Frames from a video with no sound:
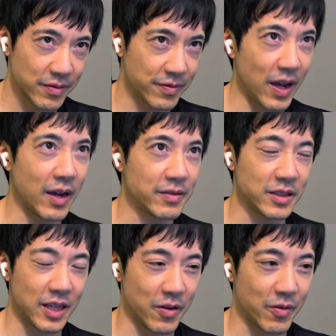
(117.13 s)
5 to
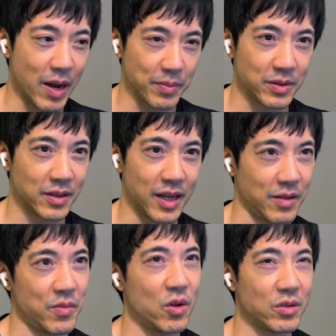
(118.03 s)
10 reps like
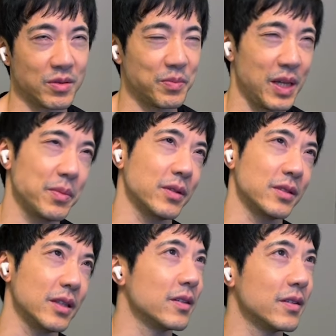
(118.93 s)
most people
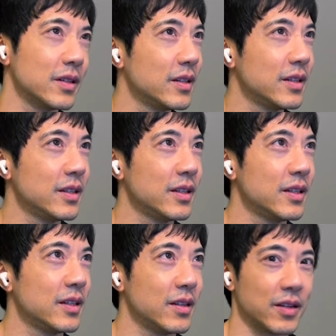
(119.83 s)
do.
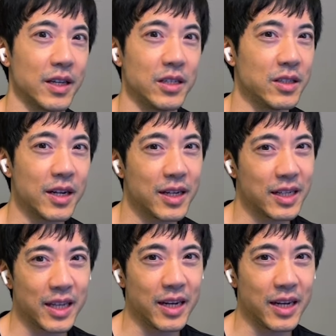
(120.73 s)
Okay, you're not gonna get